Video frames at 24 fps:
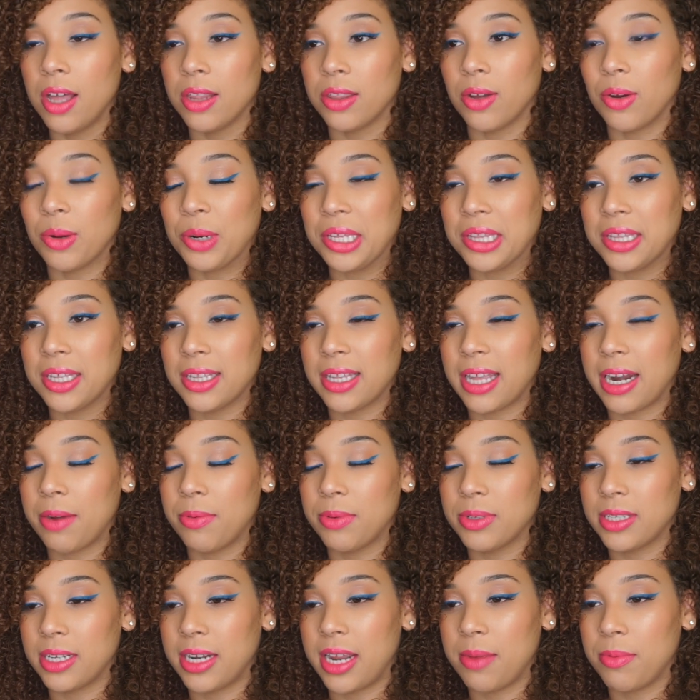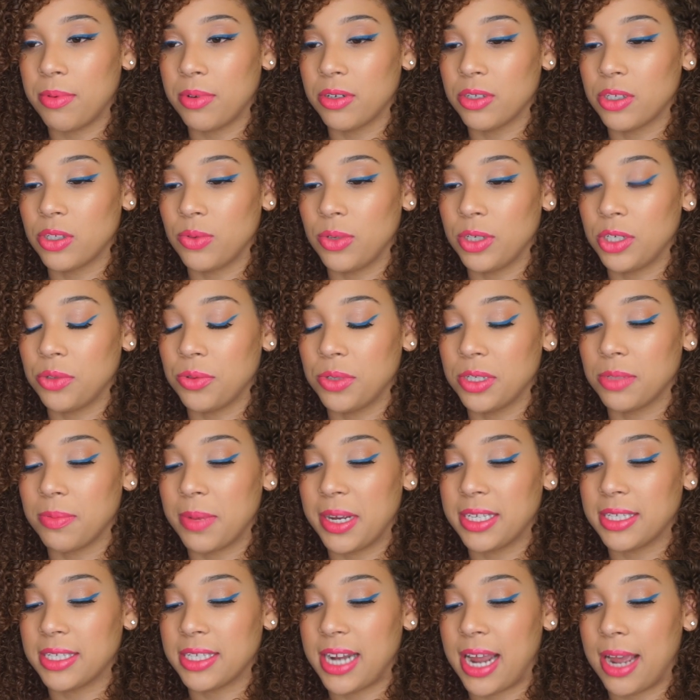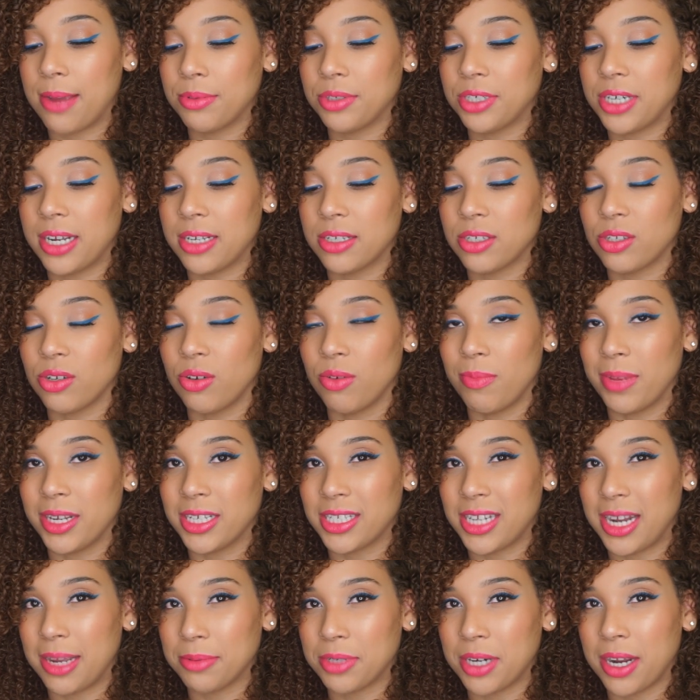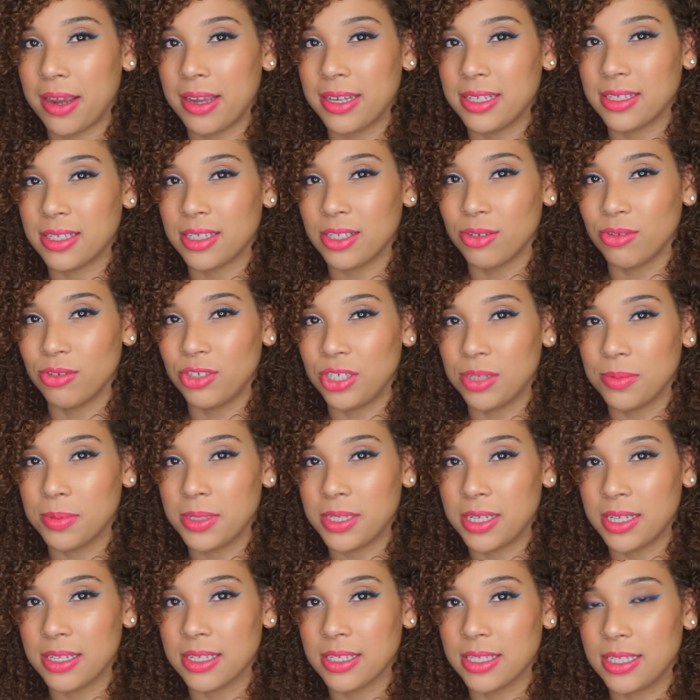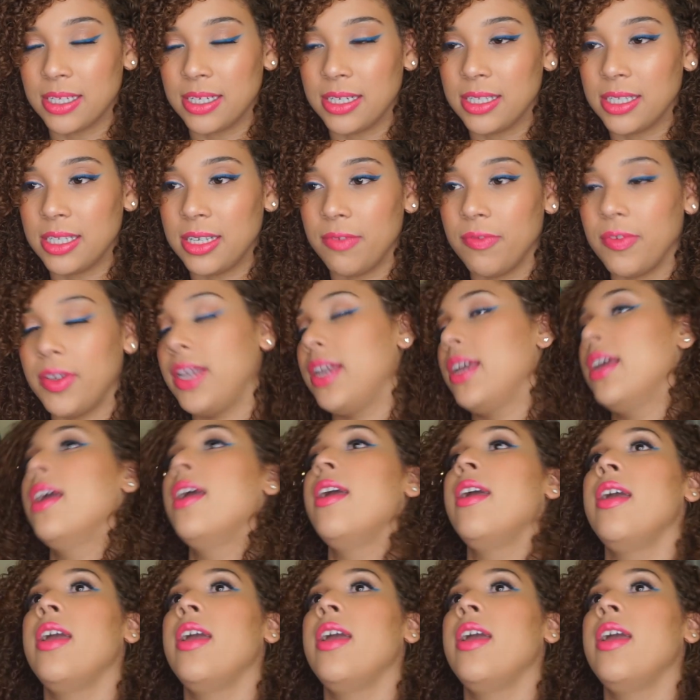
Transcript: The only thing that I wasn't able to switch was my Snapchat, so my Snapchat is still Gypsy in the City TV.